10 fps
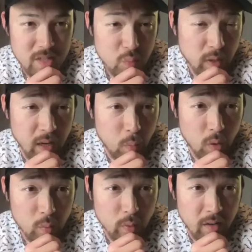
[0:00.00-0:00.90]
is swinging
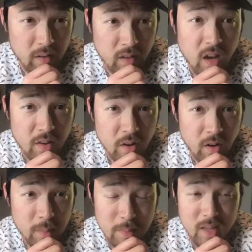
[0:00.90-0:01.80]
one way or the other.
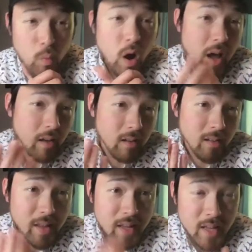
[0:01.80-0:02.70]
And
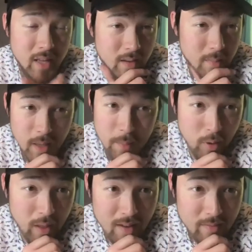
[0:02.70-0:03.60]
meanwhile,
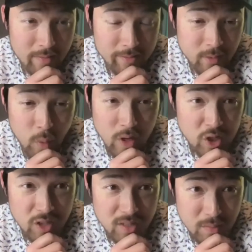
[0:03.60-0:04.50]
people have
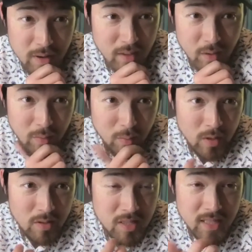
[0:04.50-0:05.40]
questions, right?
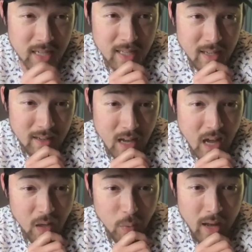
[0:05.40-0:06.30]
Where's the data?
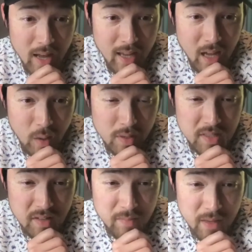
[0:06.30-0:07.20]
How do I
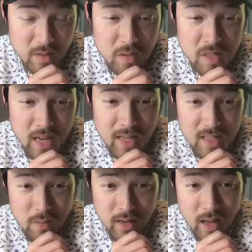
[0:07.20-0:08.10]
solve my use
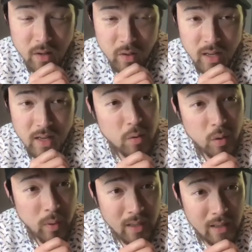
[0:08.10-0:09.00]
case, right? How can I do it
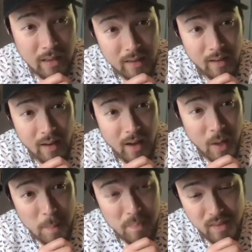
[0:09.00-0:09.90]
quickly?
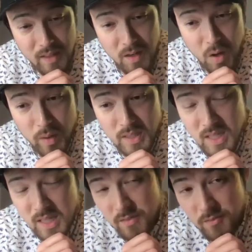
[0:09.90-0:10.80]
The